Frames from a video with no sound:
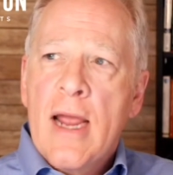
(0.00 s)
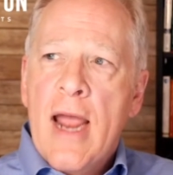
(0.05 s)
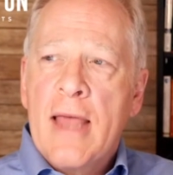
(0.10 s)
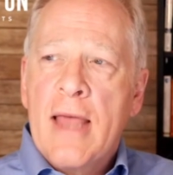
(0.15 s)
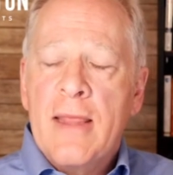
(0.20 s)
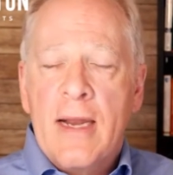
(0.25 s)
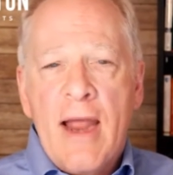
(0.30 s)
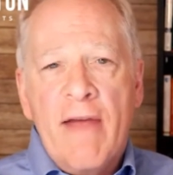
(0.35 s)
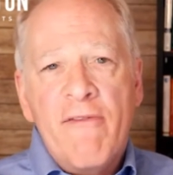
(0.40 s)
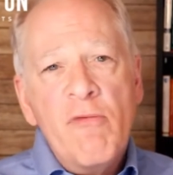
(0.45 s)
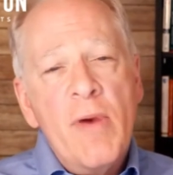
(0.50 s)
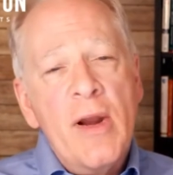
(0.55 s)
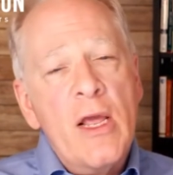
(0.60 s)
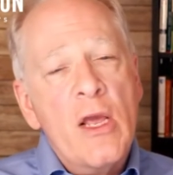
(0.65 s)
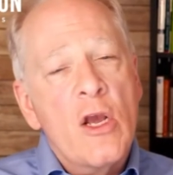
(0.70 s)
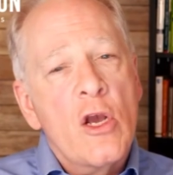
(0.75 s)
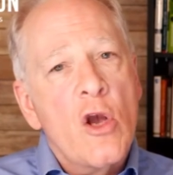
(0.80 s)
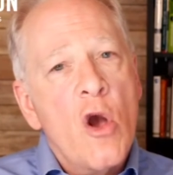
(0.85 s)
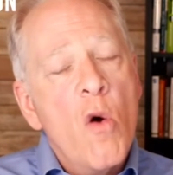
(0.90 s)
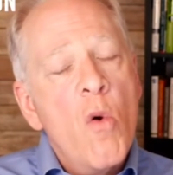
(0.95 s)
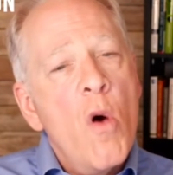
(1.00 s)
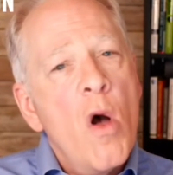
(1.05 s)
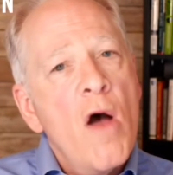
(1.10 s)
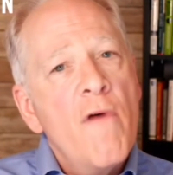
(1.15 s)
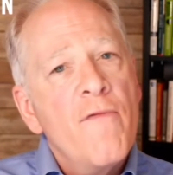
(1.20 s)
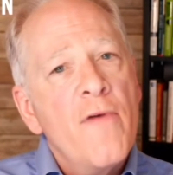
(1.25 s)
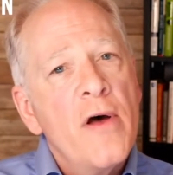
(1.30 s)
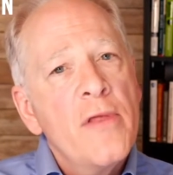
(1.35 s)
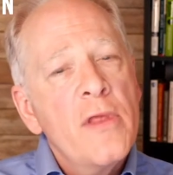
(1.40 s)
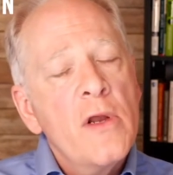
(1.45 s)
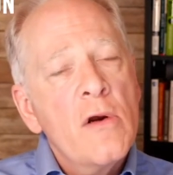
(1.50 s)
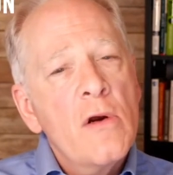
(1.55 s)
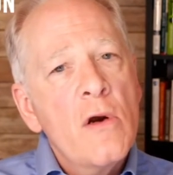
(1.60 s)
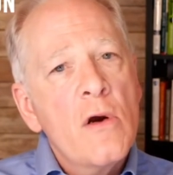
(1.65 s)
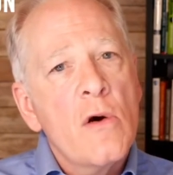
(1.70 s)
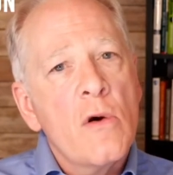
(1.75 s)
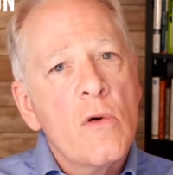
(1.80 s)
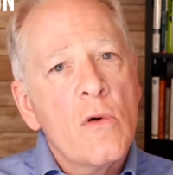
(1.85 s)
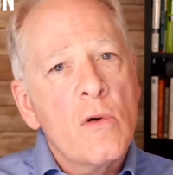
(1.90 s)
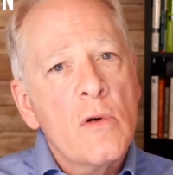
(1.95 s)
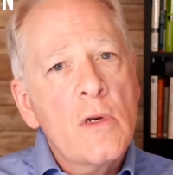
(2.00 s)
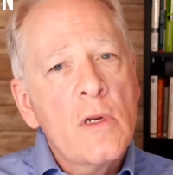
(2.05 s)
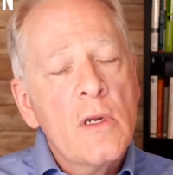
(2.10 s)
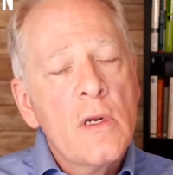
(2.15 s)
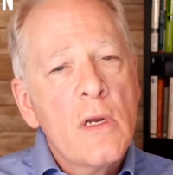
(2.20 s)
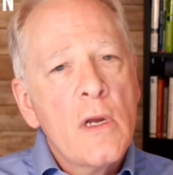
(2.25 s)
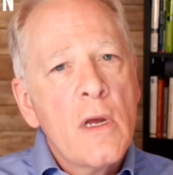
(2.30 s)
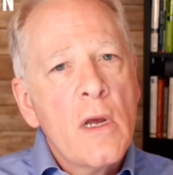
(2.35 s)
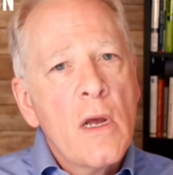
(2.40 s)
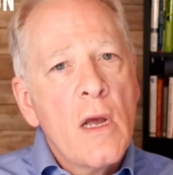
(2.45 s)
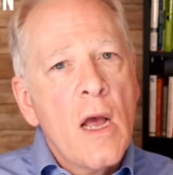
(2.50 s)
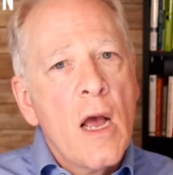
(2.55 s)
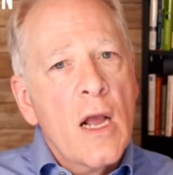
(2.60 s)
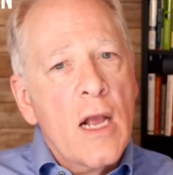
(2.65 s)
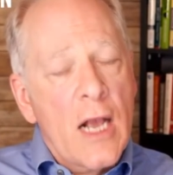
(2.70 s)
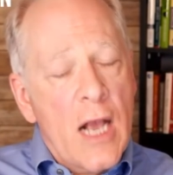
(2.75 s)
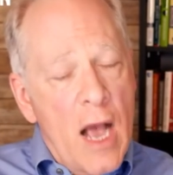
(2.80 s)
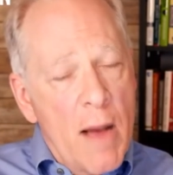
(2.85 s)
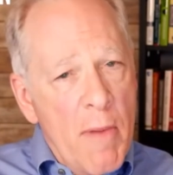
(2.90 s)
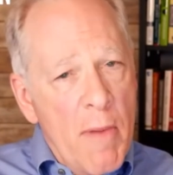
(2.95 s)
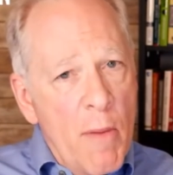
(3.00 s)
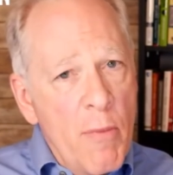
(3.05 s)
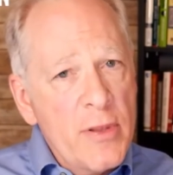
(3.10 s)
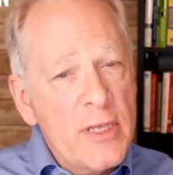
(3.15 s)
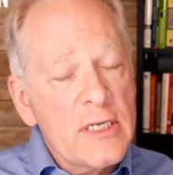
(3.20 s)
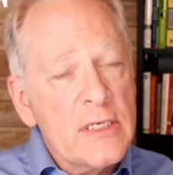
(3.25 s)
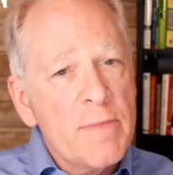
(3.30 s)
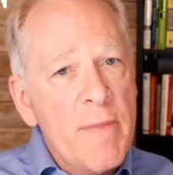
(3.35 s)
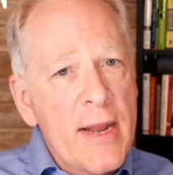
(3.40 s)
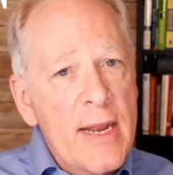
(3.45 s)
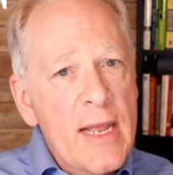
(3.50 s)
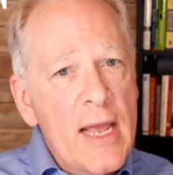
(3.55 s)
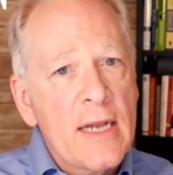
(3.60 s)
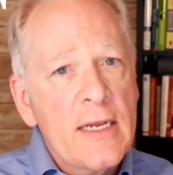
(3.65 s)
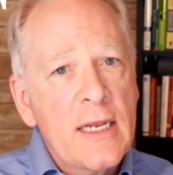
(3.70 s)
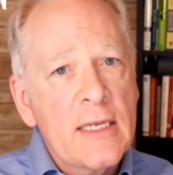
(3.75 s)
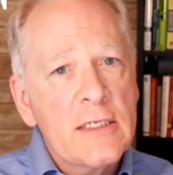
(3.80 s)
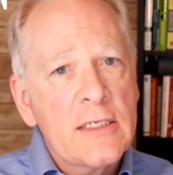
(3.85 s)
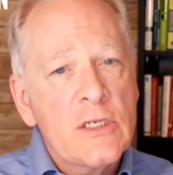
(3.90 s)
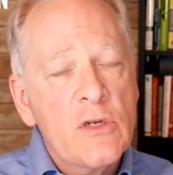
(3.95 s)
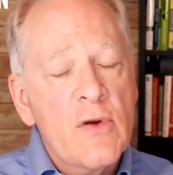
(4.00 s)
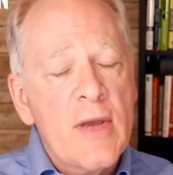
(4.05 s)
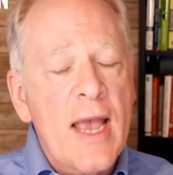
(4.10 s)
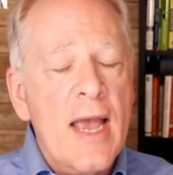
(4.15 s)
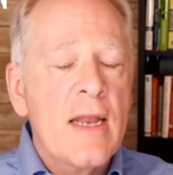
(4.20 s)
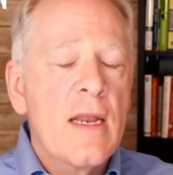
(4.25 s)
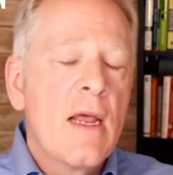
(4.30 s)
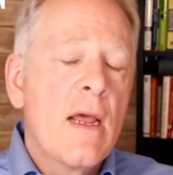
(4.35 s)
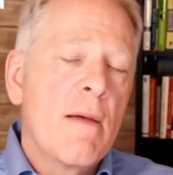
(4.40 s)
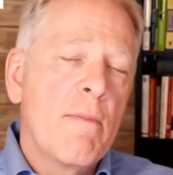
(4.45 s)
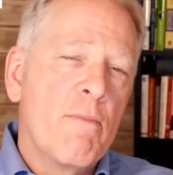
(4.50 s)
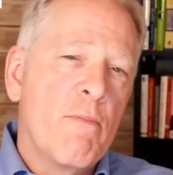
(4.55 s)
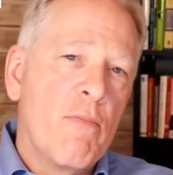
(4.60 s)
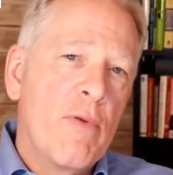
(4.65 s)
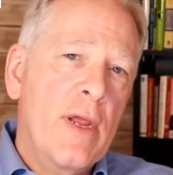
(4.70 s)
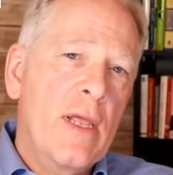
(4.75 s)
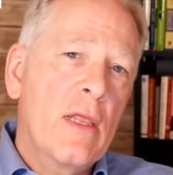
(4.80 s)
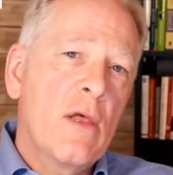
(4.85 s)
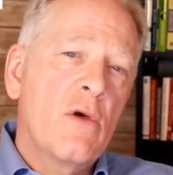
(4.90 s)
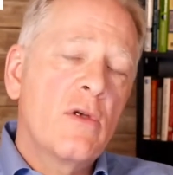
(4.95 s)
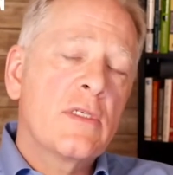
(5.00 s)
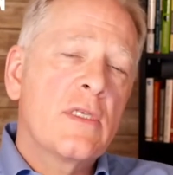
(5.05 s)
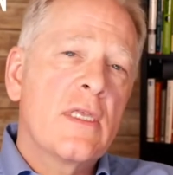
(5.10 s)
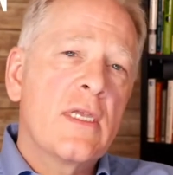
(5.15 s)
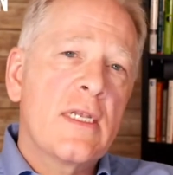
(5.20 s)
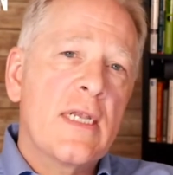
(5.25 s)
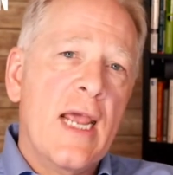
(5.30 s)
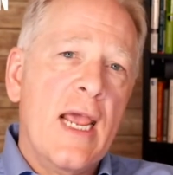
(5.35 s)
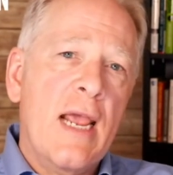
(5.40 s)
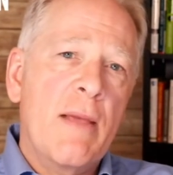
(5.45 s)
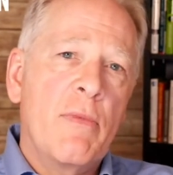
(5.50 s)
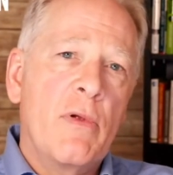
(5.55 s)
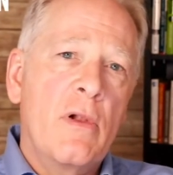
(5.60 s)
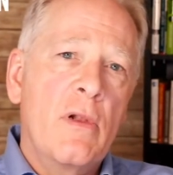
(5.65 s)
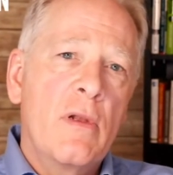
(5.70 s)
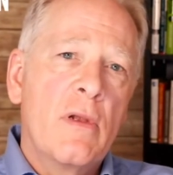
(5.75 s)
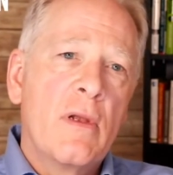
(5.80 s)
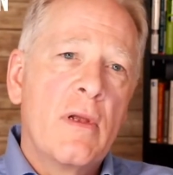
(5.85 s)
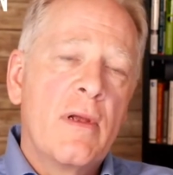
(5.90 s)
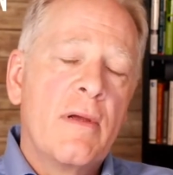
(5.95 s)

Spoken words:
And then everybody go off on their own, come up with as many ideas as you can, bring those to the table,